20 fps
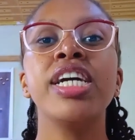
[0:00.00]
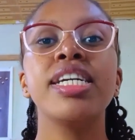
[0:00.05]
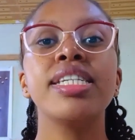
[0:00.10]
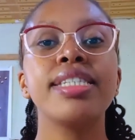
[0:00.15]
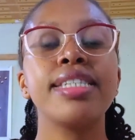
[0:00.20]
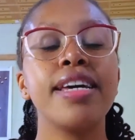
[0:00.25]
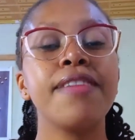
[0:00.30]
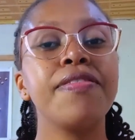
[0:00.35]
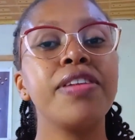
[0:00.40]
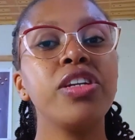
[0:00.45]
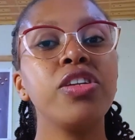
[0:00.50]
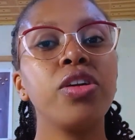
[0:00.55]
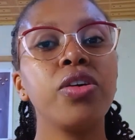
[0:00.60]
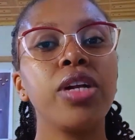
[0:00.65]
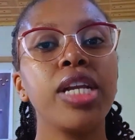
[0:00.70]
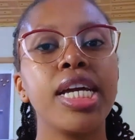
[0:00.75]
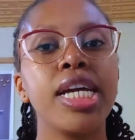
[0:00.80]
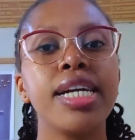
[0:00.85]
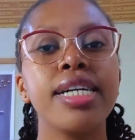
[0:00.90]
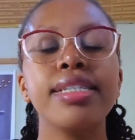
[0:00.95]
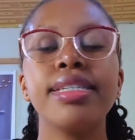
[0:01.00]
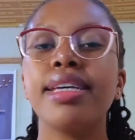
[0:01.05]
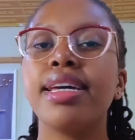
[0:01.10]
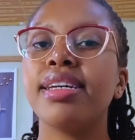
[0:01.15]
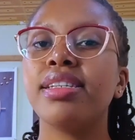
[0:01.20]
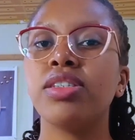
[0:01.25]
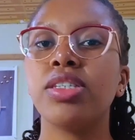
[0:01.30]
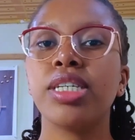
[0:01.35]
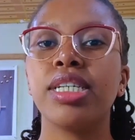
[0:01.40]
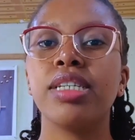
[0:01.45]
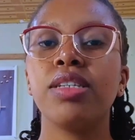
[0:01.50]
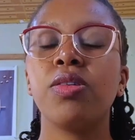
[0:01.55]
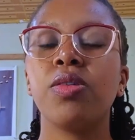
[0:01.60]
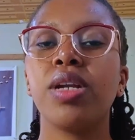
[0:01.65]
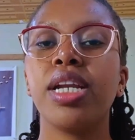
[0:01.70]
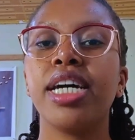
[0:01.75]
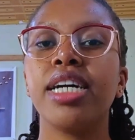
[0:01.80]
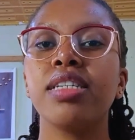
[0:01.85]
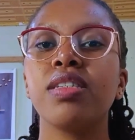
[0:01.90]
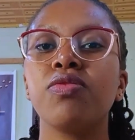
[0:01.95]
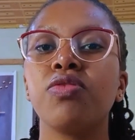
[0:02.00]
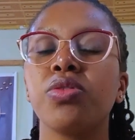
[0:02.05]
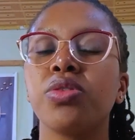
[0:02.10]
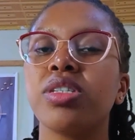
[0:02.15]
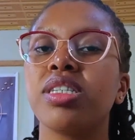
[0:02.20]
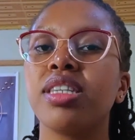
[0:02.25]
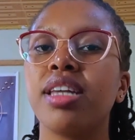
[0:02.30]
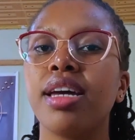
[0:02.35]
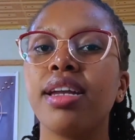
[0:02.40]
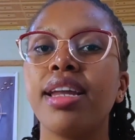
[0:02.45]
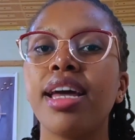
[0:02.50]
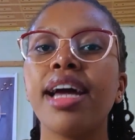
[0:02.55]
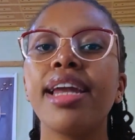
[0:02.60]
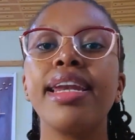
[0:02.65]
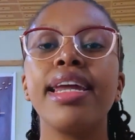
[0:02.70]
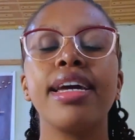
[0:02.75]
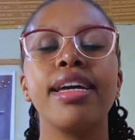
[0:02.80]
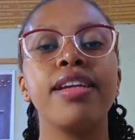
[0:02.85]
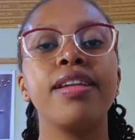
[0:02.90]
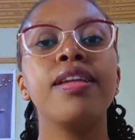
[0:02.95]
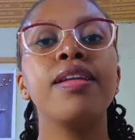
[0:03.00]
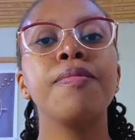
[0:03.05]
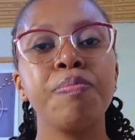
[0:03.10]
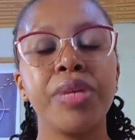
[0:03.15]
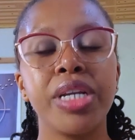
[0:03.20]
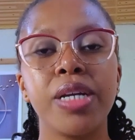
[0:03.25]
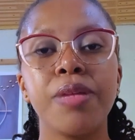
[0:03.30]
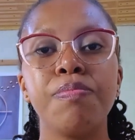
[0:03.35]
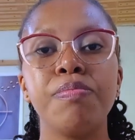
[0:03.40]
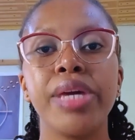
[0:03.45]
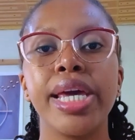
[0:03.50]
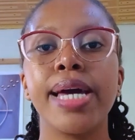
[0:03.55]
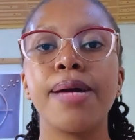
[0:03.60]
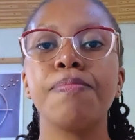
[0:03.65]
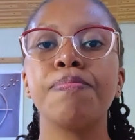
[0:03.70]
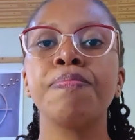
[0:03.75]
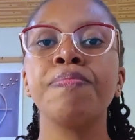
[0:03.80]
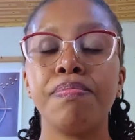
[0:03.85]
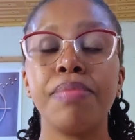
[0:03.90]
$7 and $10 for standard and premium